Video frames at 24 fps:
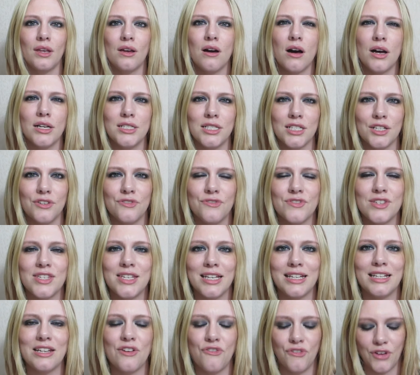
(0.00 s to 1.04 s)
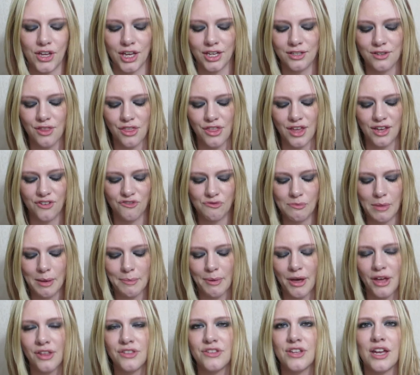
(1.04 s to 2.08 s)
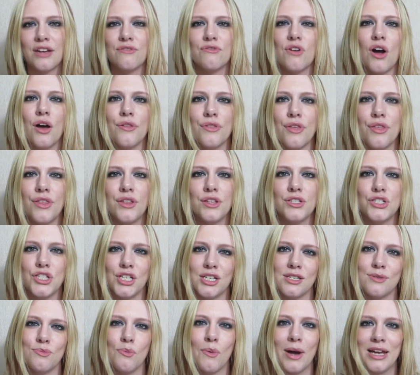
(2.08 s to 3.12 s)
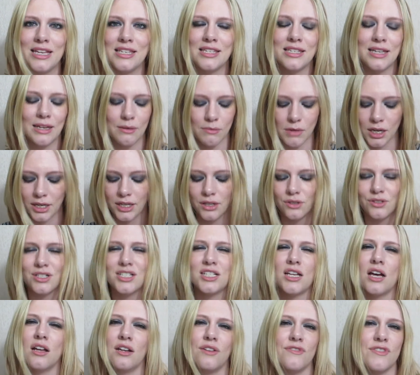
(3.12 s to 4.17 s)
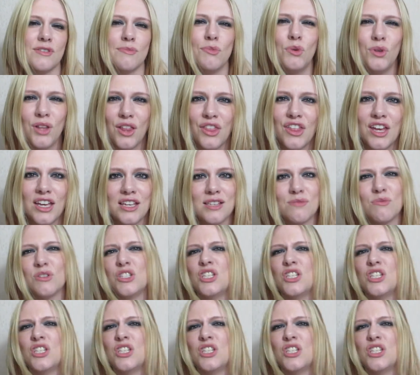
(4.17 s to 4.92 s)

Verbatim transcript: kind of significant thing for my birthday rather than just wasting money on a ton of smaller things,